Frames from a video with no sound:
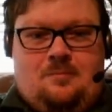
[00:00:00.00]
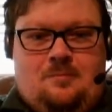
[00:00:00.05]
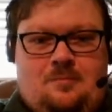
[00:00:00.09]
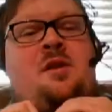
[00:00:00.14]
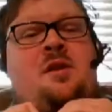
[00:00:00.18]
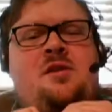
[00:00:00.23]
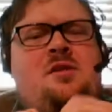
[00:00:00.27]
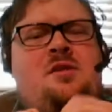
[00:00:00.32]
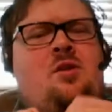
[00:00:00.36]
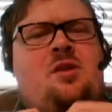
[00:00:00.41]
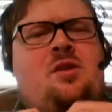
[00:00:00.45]

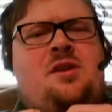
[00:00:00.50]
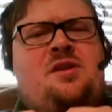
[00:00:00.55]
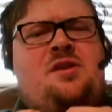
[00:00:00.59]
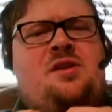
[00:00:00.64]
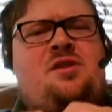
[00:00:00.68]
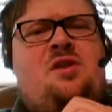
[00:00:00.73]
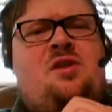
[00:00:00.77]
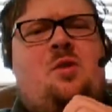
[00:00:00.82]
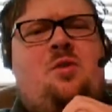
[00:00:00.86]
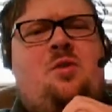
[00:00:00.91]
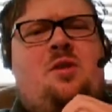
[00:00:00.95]
Let's go ahead and
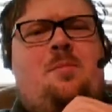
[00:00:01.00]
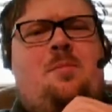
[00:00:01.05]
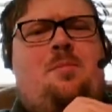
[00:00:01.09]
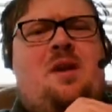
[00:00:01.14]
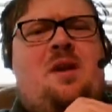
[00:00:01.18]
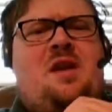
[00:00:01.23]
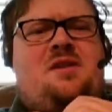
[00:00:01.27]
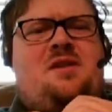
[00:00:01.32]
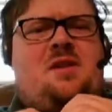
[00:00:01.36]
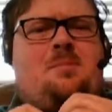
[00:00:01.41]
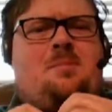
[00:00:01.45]
start with the
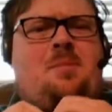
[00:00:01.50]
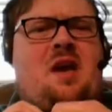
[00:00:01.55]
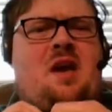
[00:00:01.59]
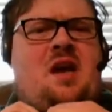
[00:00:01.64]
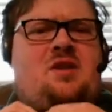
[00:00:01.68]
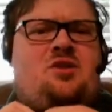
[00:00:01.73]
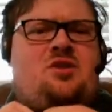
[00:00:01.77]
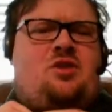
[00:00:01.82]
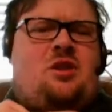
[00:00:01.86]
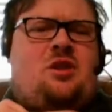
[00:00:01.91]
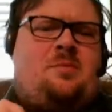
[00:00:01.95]
basic
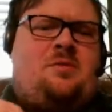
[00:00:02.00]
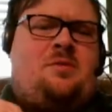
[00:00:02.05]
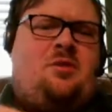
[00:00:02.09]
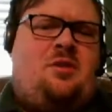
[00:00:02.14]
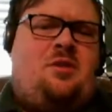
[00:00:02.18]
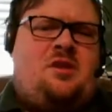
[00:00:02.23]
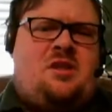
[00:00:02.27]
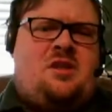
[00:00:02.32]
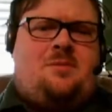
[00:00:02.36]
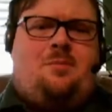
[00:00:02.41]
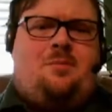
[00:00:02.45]
bash script. So
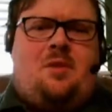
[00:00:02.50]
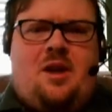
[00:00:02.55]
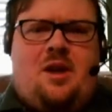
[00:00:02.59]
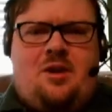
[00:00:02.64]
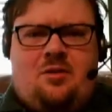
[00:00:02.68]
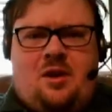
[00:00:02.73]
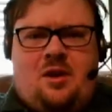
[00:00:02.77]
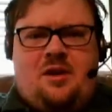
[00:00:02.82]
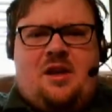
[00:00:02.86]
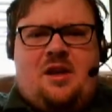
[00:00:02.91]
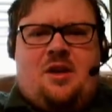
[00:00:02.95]
this is blank
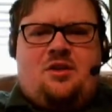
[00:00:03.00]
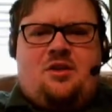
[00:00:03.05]
right now.